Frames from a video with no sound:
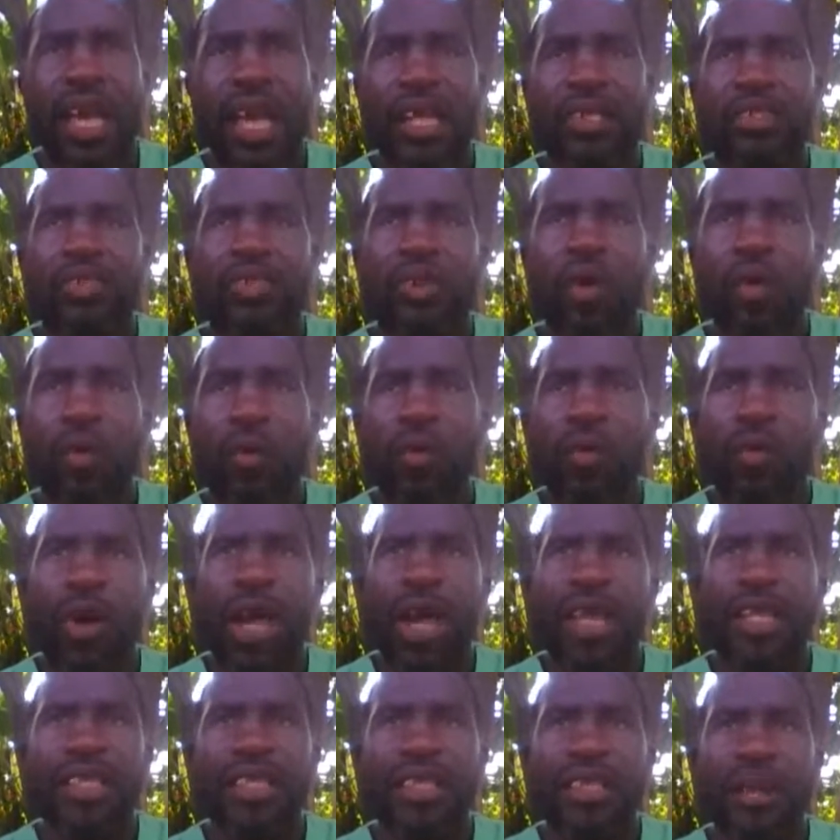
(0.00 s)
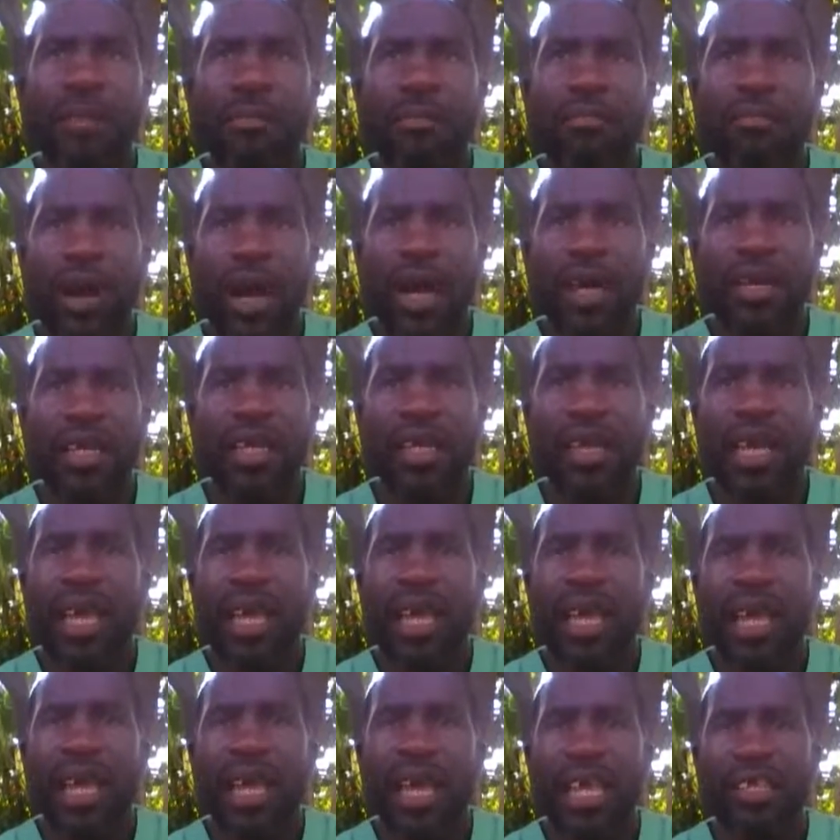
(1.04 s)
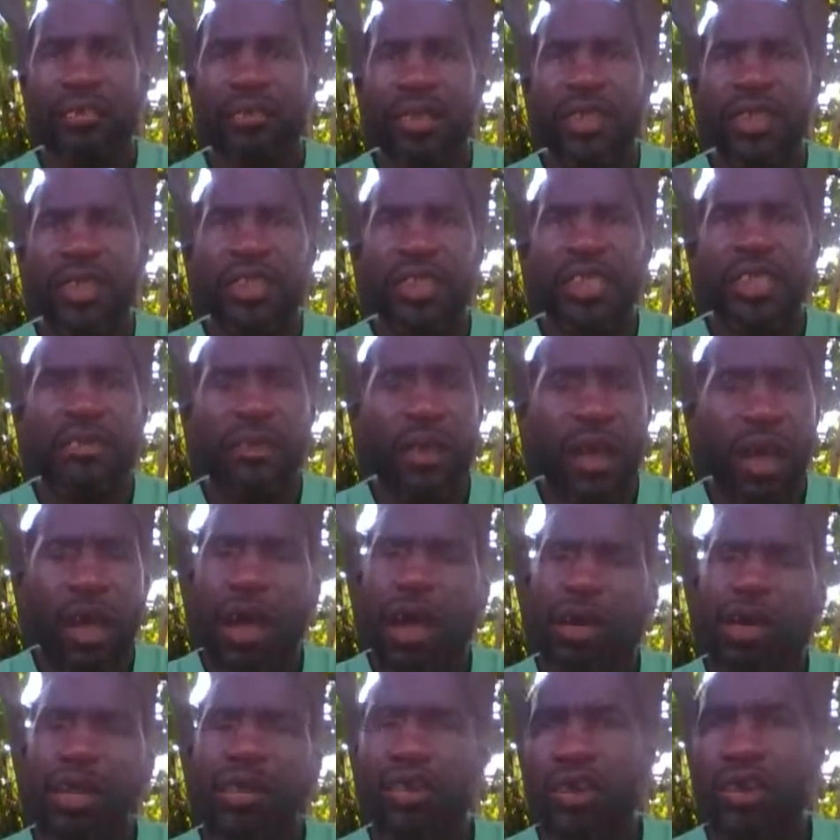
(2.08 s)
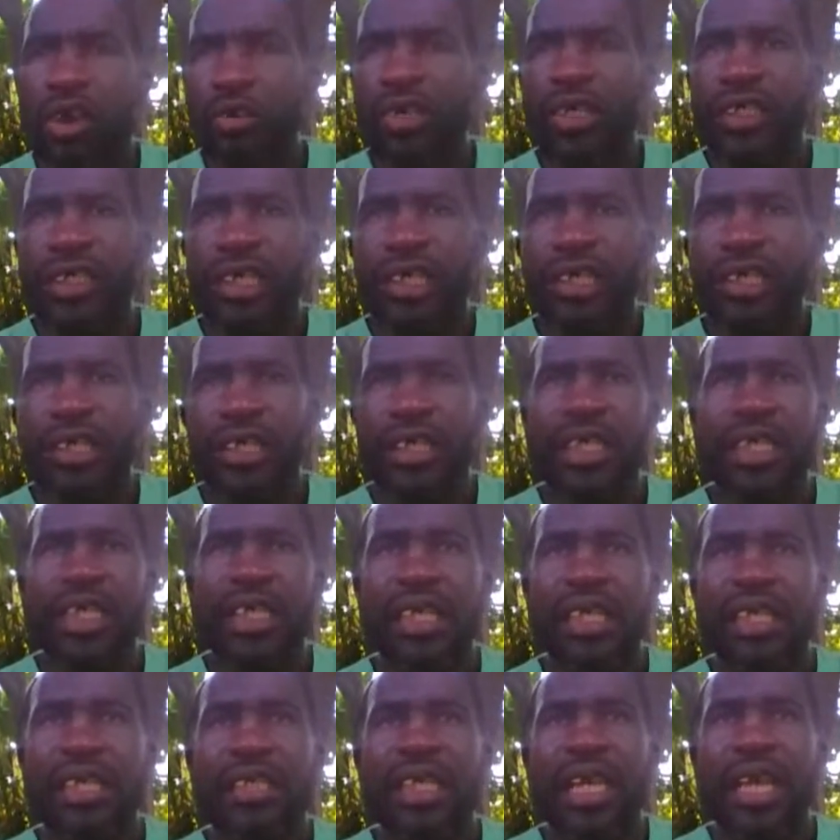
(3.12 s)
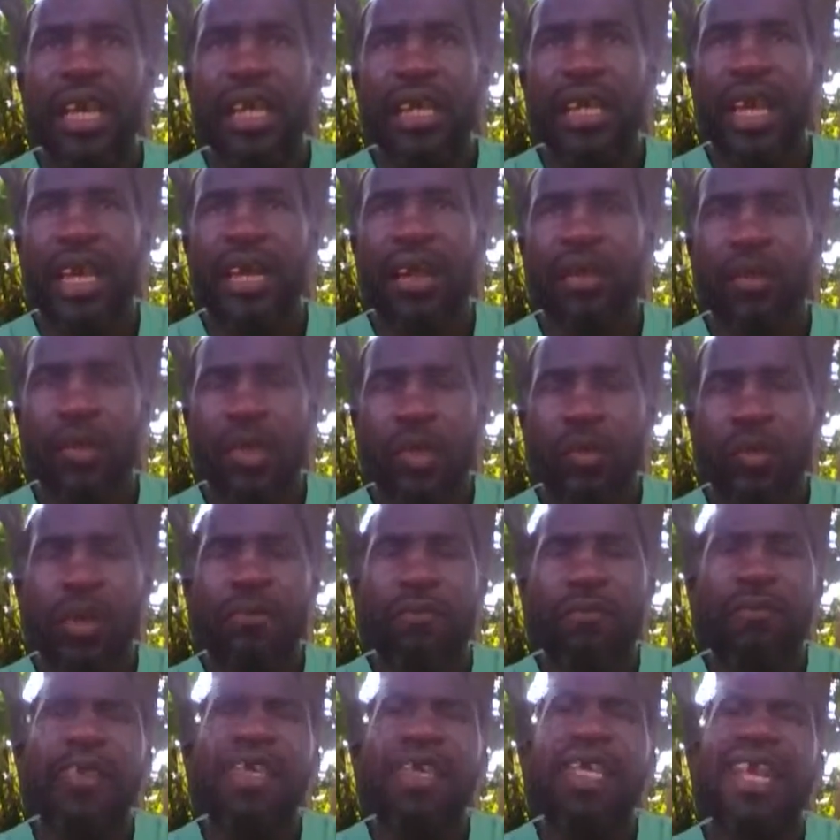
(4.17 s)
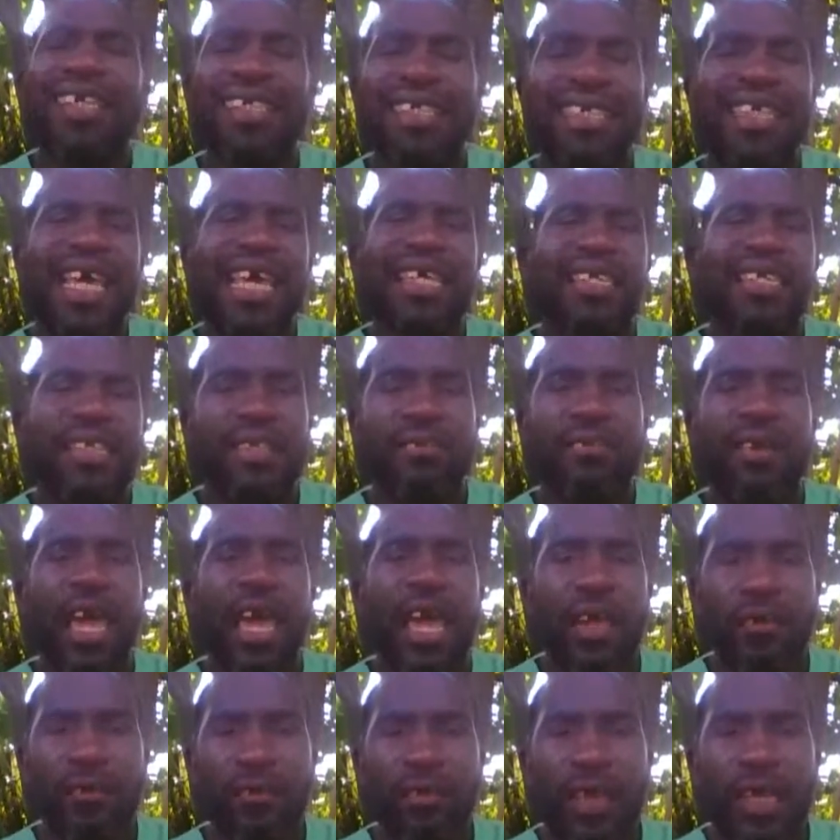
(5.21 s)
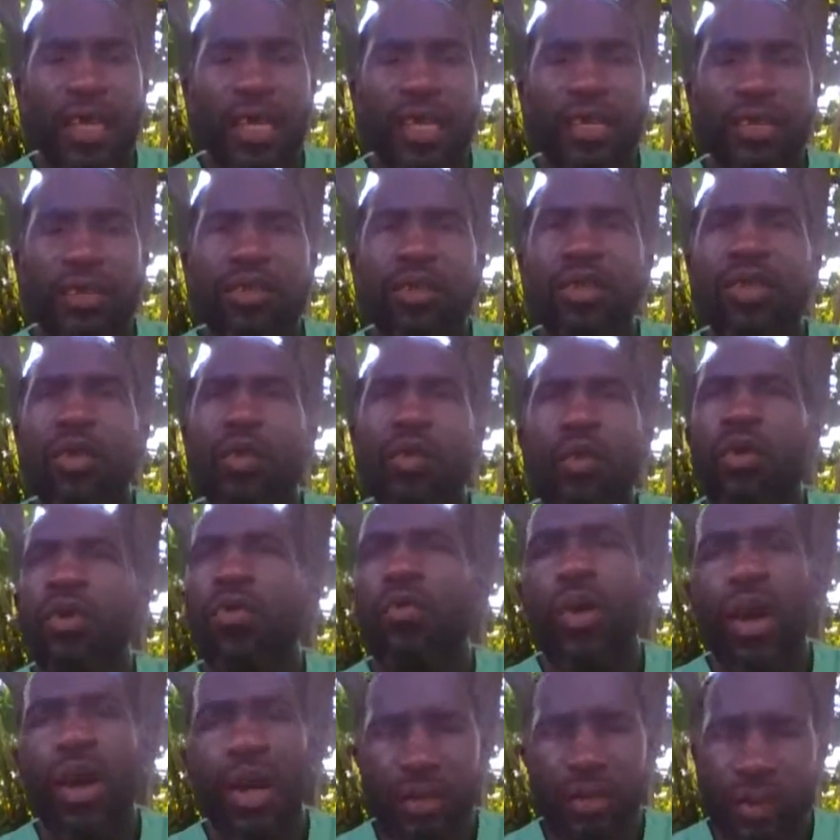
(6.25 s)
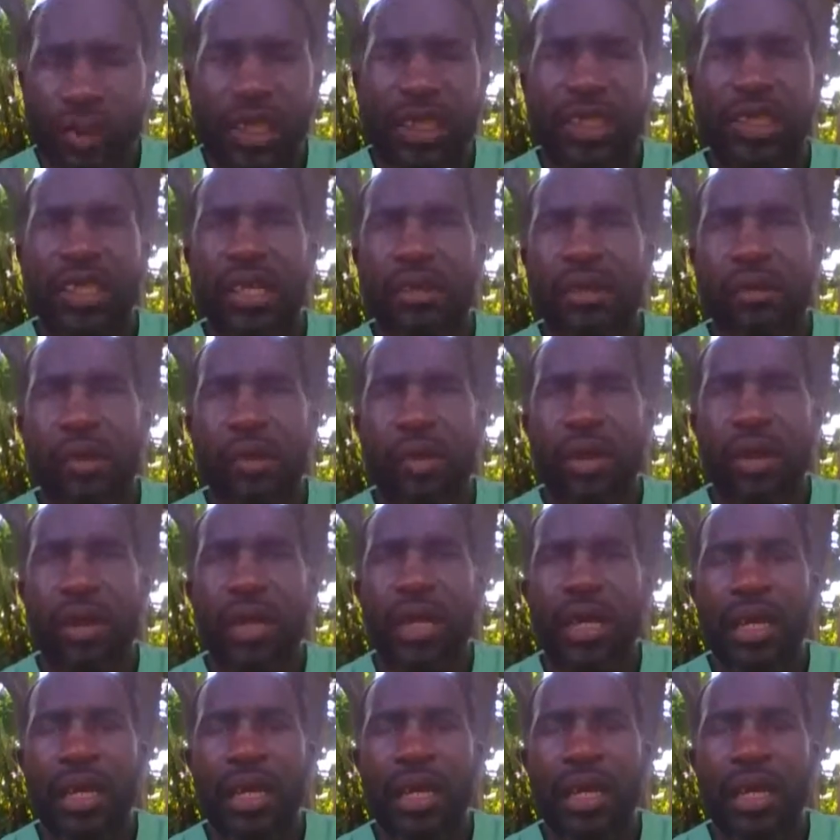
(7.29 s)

And so once the body has received all the nourish it needs, then you will feel a satisfying feeling, so you won't want to eat anymore.